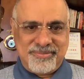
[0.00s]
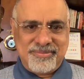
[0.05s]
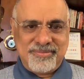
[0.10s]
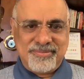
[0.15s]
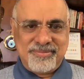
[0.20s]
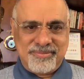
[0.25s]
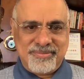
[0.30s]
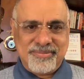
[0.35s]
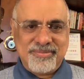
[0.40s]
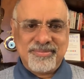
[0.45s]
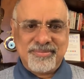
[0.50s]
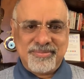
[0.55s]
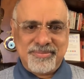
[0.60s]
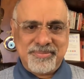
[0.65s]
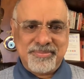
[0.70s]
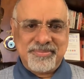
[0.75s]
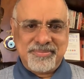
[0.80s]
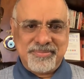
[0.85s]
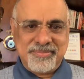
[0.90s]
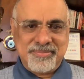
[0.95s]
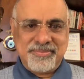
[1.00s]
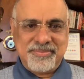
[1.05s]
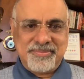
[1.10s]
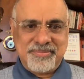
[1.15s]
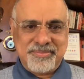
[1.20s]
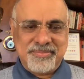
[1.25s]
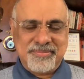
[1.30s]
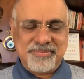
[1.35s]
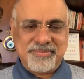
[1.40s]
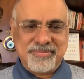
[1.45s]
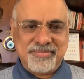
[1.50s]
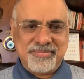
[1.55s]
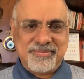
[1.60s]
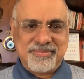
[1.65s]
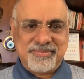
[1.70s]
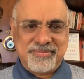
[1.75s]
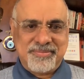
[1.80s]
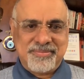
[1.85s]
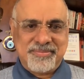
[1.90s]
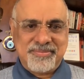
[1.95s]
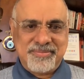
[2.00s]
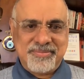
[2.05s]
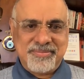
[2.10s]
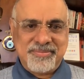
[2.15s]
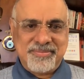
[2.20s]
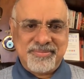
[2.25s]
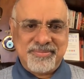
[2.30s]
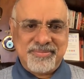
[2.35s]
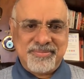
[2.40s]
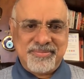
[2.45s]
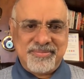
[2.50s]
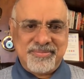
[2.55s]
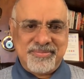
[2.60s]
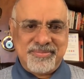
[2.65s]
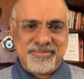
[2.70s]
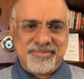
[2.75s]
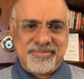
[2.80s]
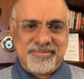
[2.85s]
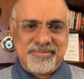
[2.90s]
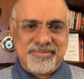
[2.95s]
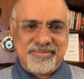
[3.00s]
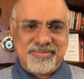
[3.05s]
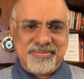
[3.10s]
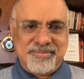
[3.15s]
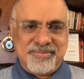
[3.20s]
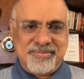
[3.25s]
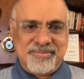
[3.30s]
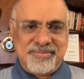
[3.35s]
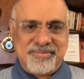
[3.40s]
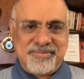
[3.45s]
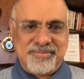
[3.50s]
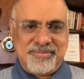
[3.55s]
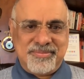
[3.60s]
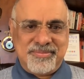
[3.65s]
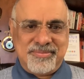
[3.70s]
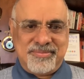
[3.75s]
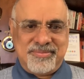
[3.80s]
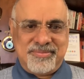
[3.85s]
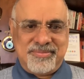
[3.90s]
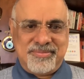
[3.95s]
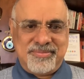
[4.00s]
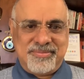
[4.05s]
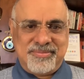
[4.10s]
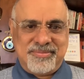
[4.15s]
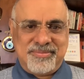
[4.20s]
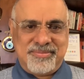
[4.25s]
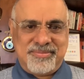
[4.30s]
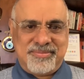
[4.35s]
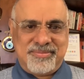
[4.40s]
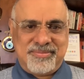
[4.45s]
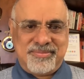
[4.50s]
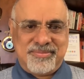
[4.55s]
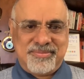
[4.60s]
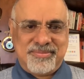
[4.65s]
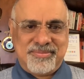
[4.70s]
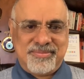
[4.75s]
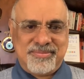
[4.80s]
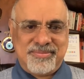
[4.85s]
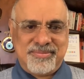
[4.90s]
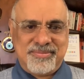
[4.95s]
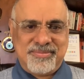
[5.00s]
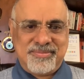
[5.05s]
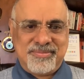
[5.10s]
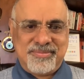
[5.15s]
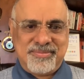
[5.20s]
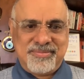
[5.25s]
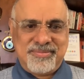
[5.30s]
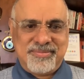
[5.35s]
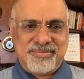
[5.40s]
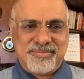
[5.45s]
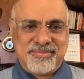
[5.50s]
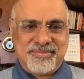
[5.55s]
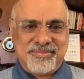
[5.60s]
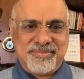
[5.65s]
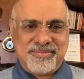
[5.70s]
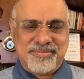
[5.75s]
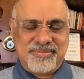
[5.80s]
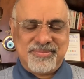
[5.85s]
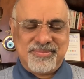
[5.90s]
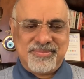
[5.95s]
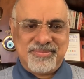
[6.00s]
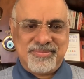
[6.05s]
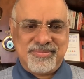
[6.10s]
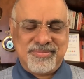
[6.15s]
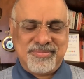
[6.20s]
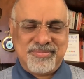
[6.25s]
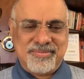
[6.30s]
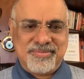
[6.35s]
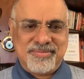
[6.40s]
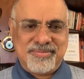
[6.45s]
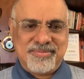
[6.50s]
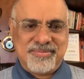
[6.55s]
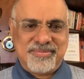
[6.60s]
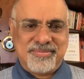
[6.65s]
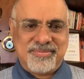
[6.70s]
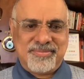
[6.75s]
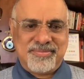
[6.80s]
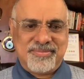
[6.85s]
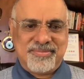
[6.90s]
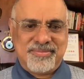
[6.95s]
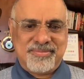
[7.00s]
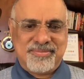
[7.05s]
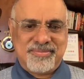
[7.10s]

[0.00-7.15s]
(not speaking)